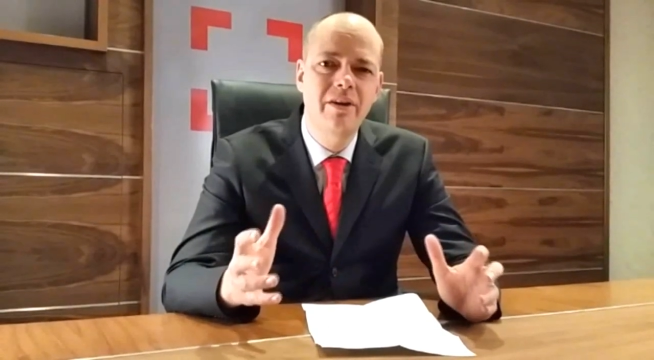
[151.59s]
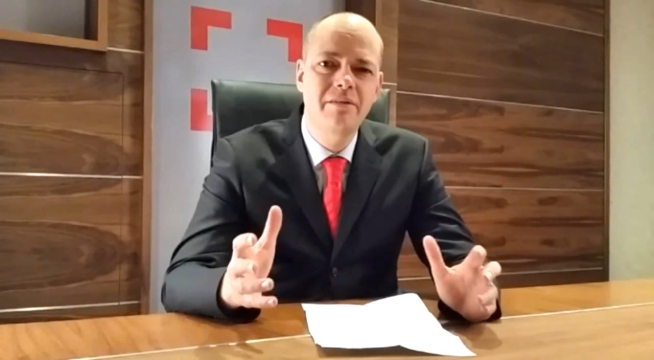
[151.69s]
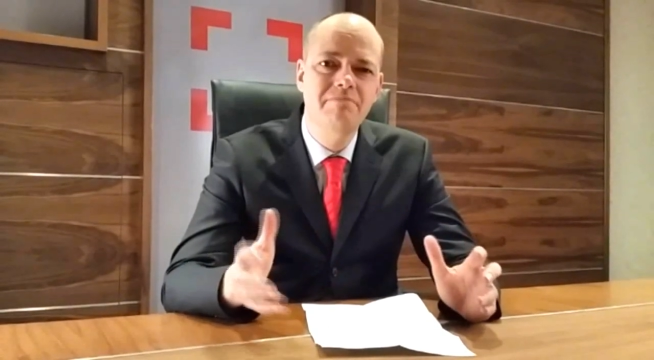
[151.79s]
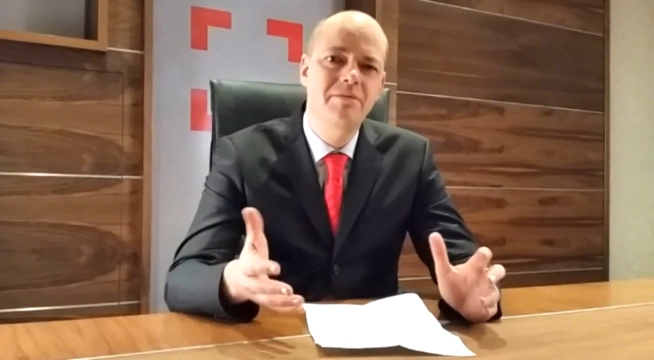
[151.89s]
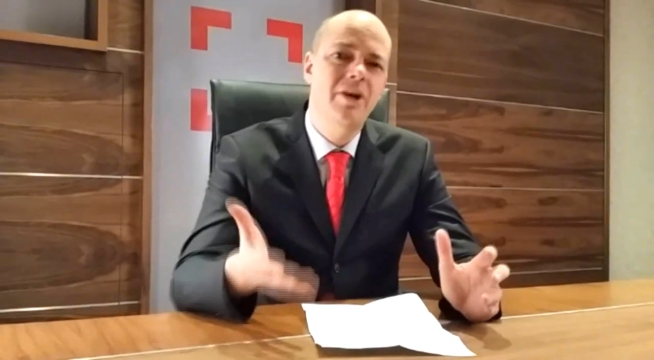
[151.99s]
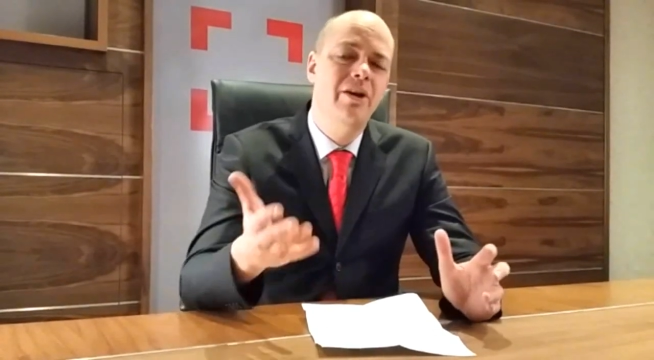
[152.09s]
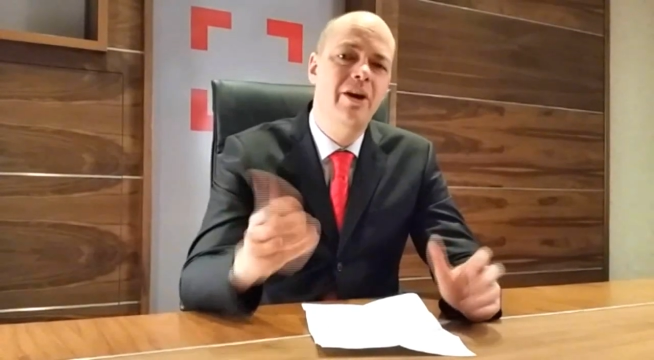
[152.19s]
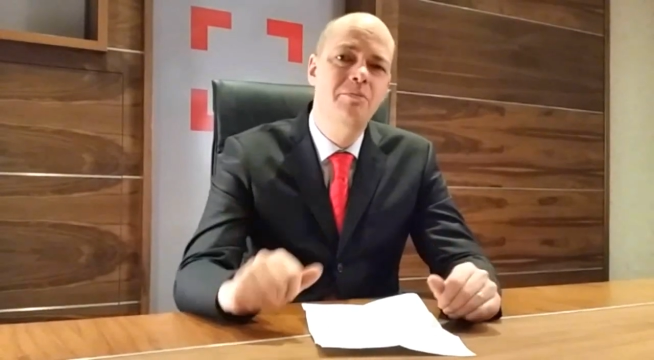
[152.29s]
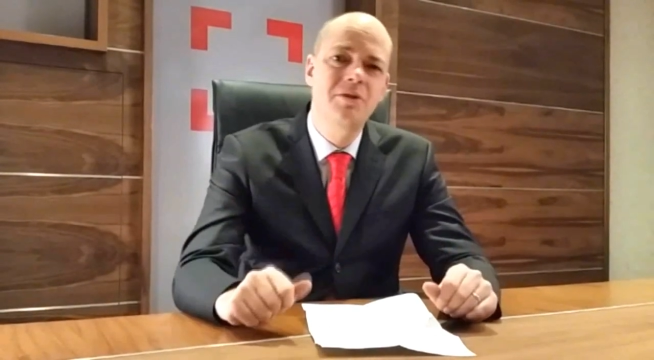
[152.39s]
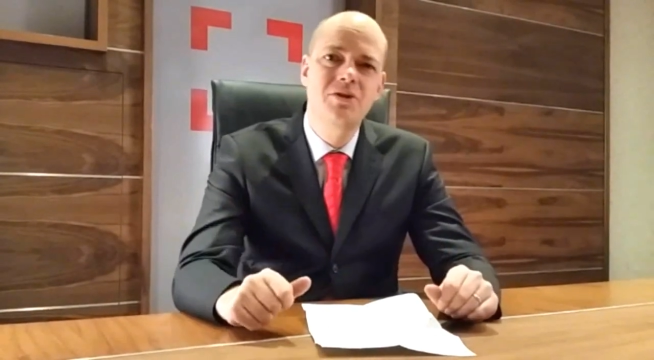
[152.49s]
and I
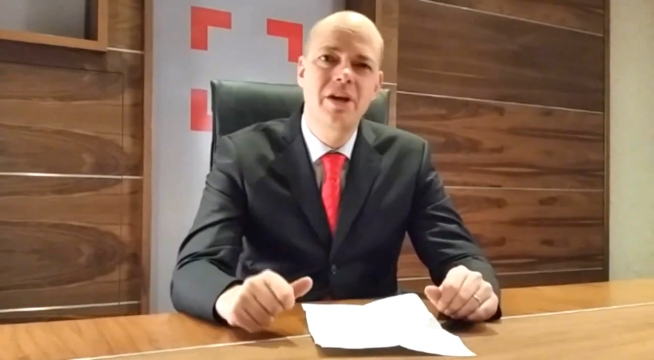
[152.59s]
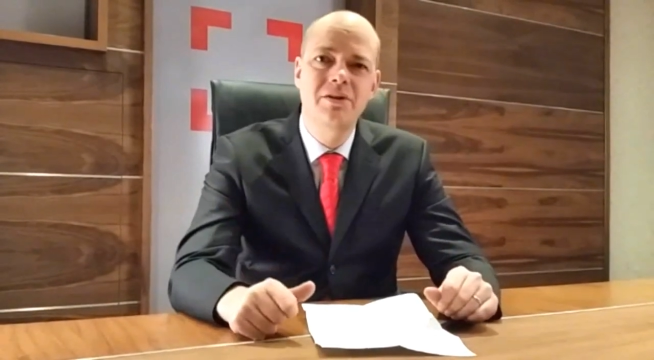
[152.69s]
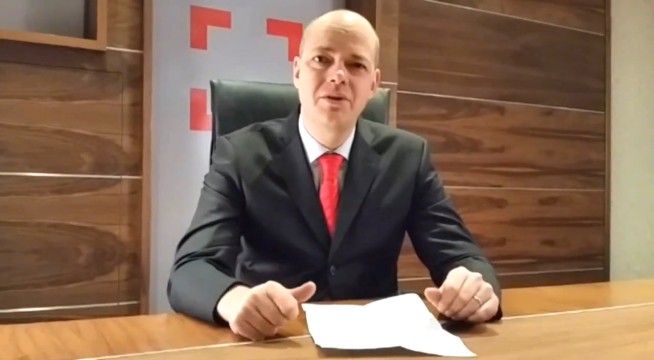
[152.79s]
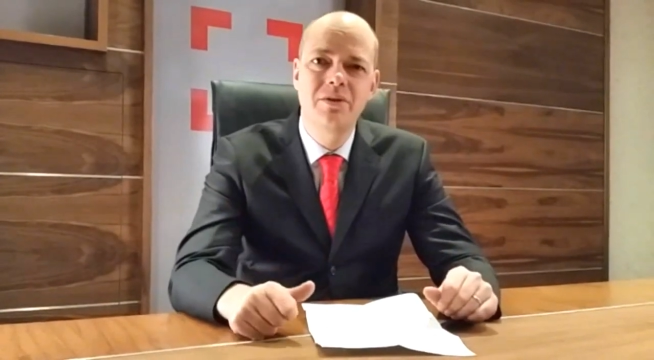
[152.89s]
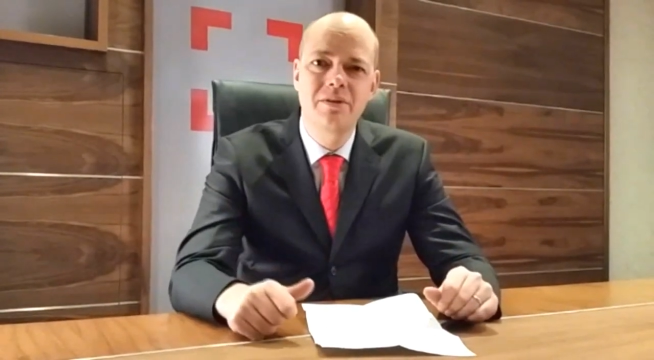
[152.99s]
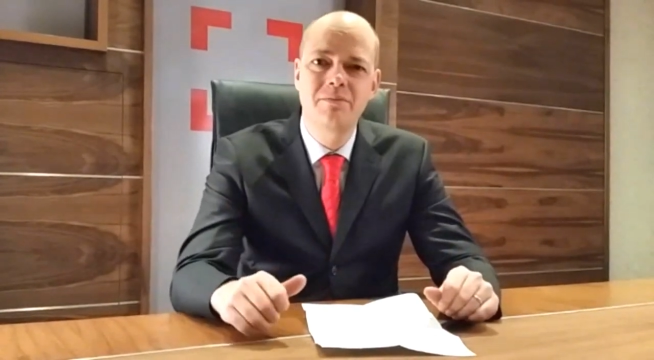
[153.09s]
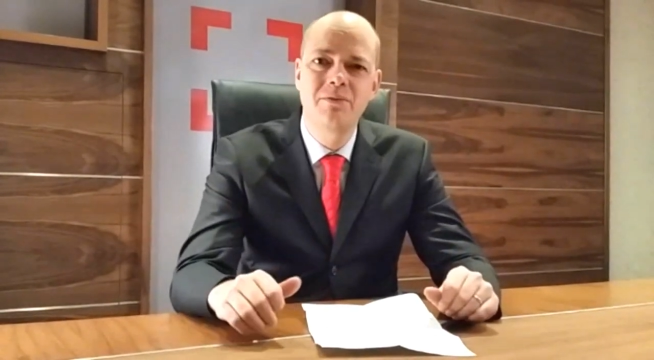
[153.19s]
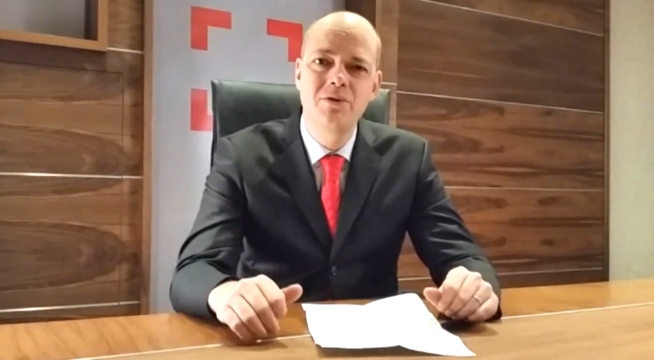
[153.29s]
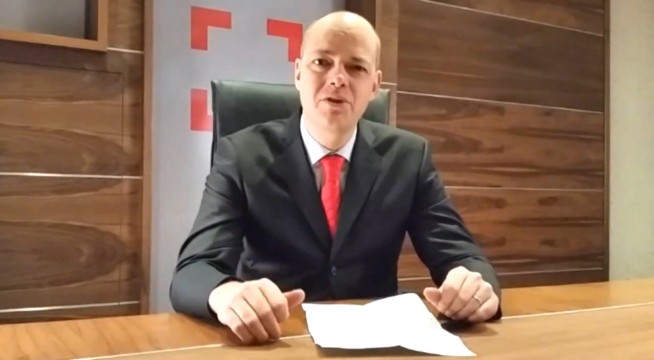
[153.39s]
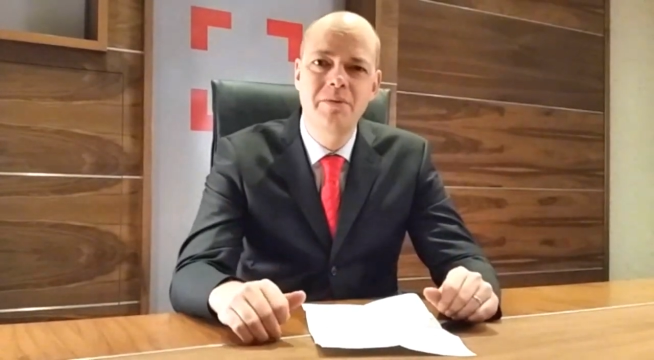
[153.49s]
hope to chat to you
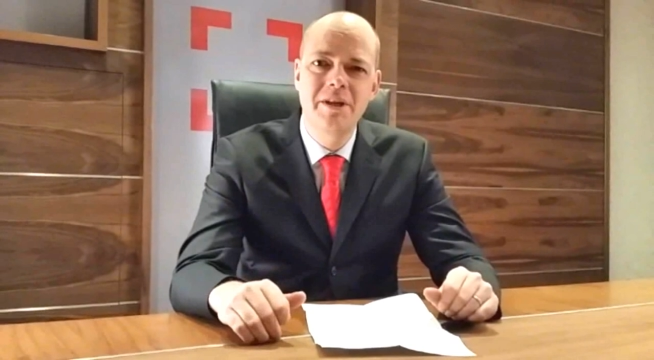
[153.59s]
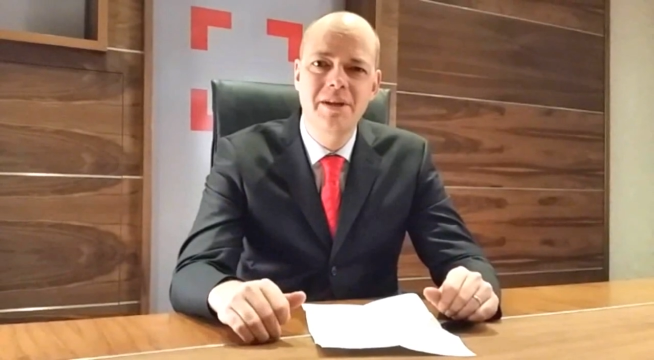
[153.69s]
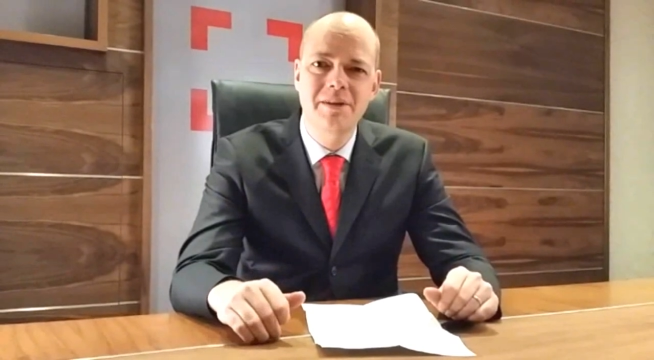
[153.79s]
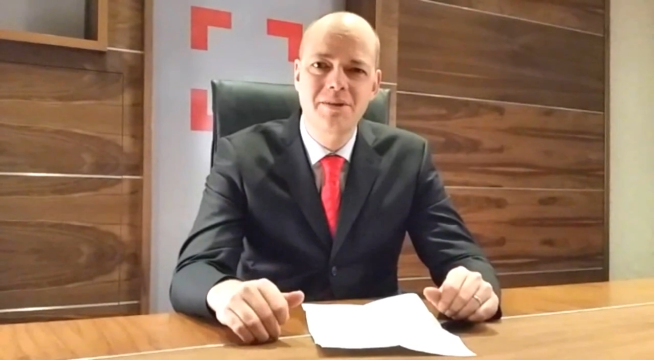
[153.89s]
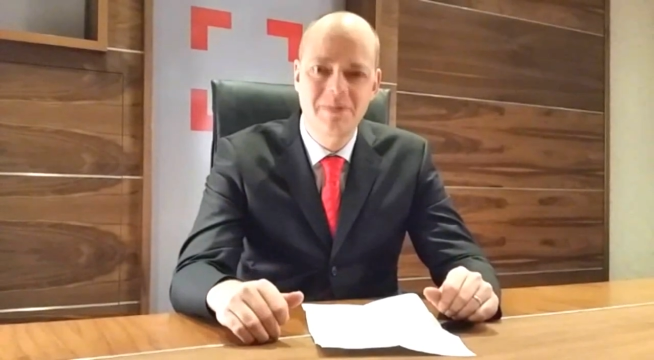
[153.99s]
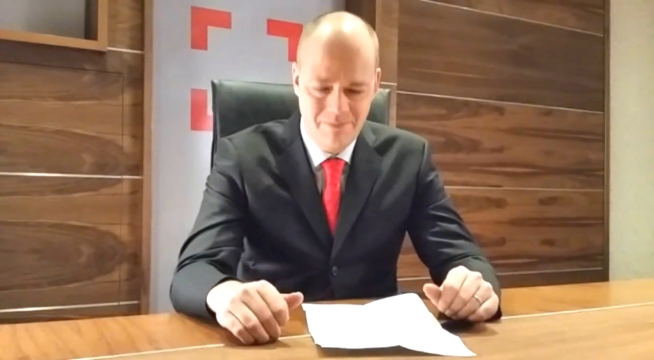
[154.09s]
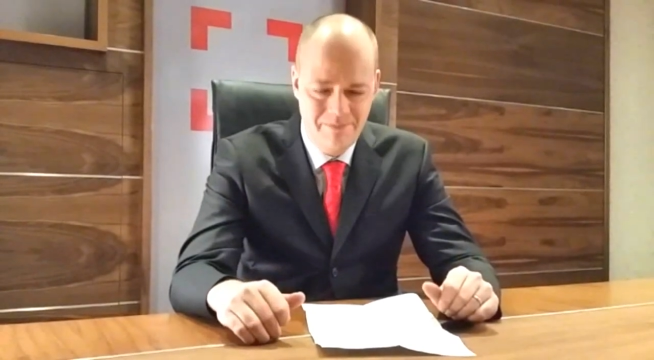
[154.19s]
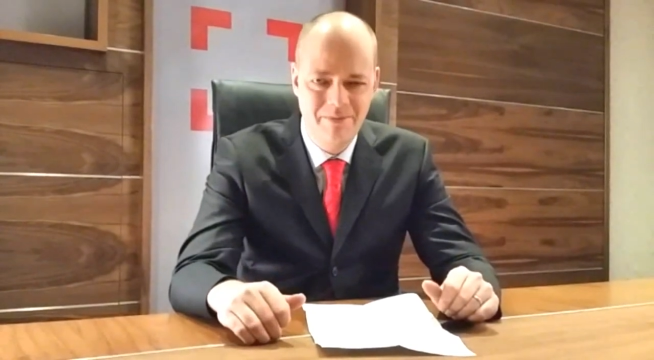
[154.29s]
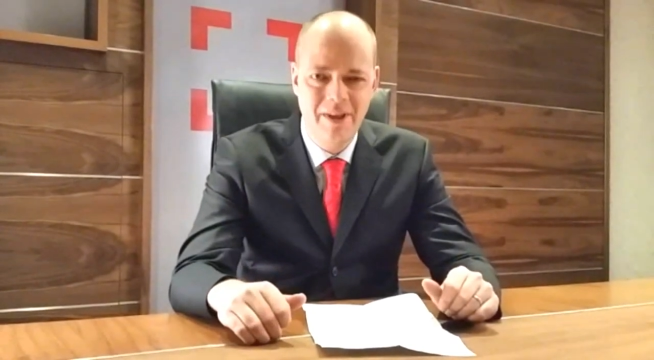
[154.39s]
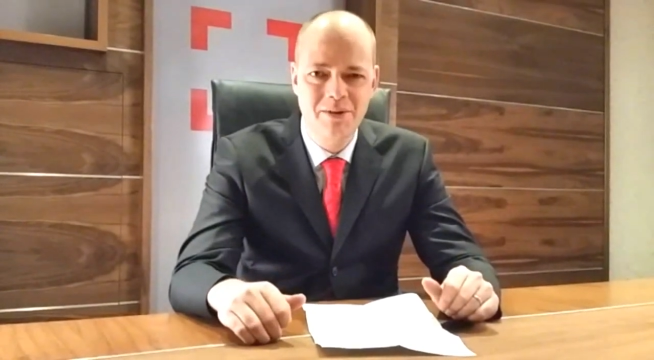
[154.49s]
at future meetings.
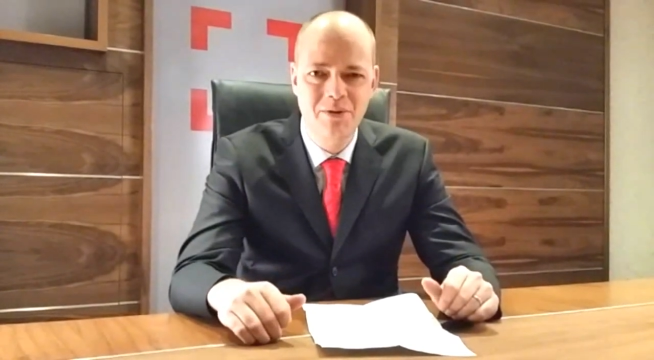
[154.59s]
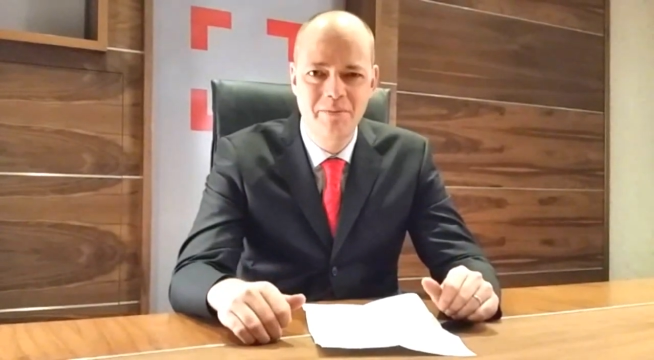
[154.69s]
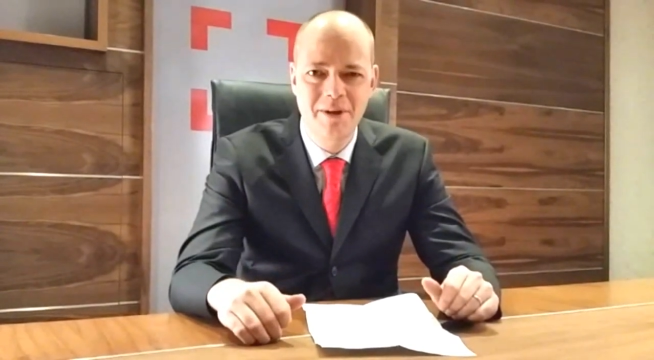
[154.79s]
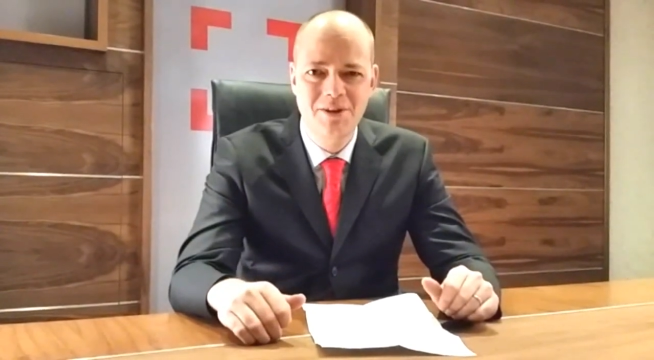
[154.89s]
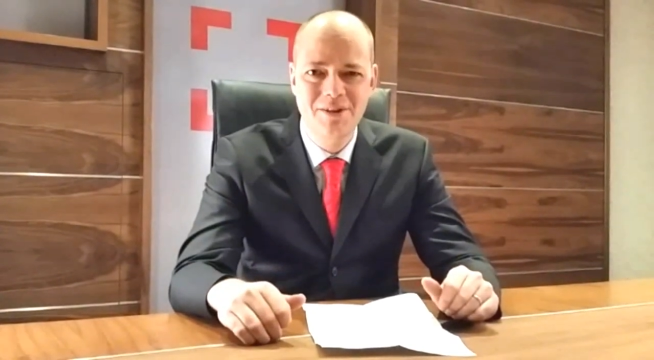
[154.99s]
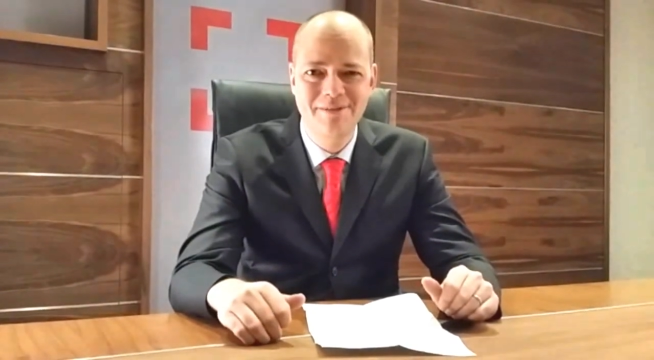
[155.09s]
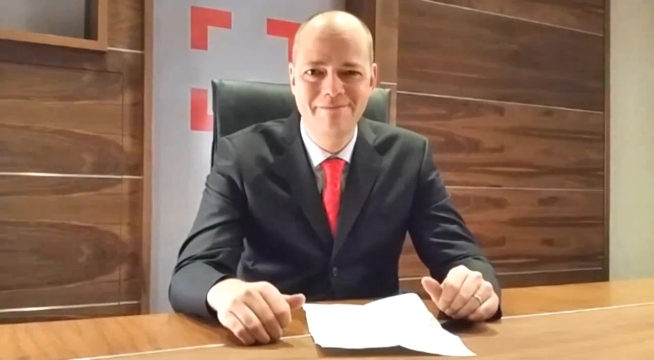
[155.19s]
Thanks very much.